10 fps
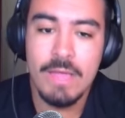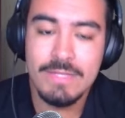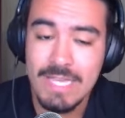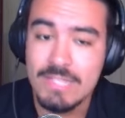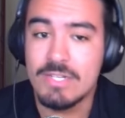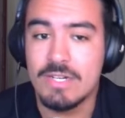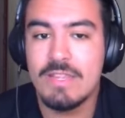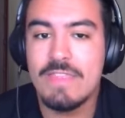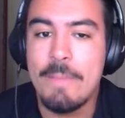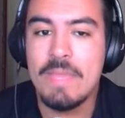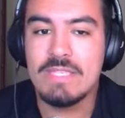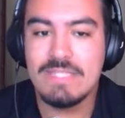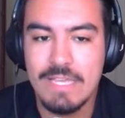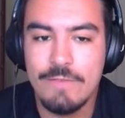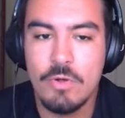Tester. That being
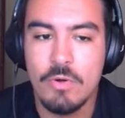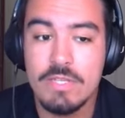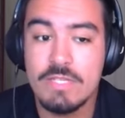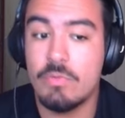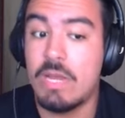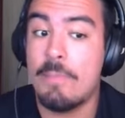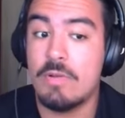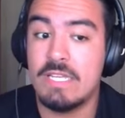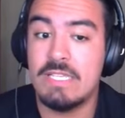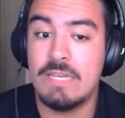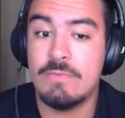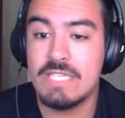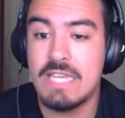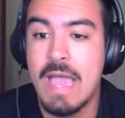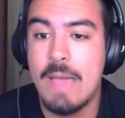said, of course, what I predicted was
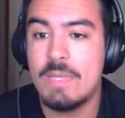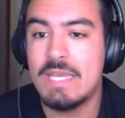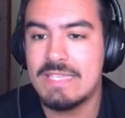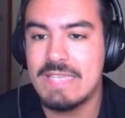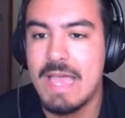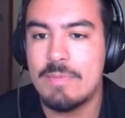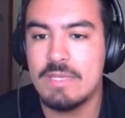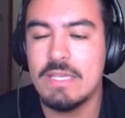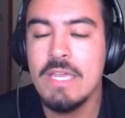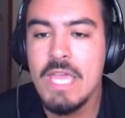going to happen has happened.